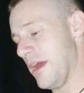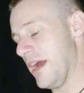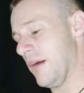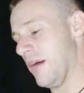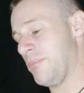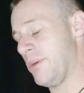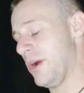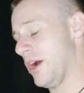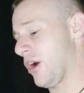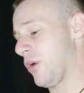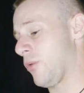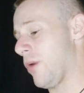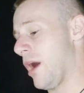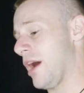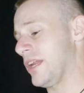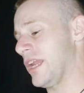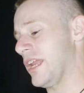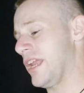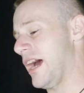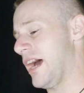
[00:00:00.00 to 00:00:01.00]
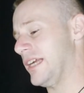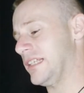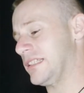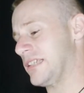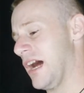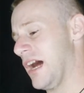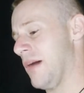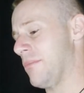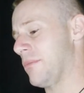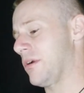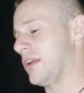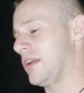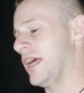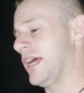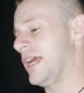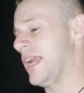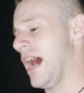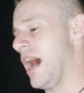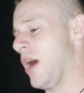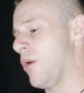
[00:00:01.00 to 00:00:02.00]
appear around the nighttime or late
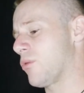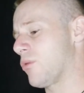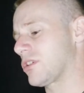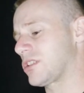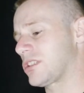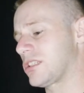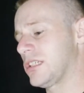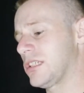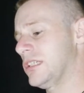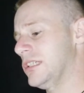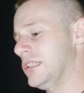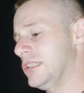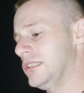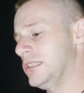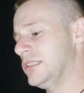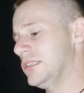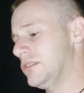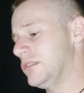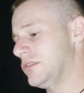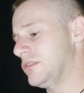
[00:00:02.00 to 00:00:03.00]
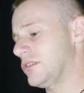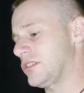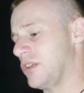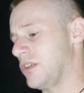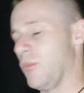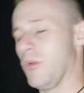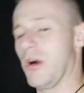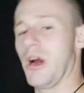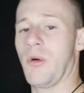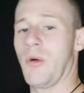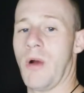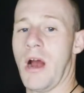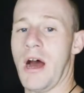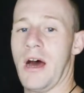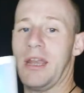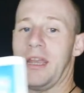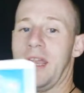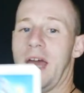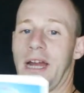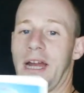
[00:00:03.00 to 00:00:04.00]
hours. Somewhere
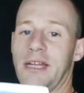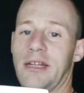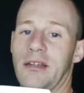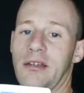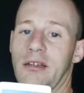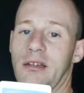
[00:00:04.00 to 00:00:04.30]
around night.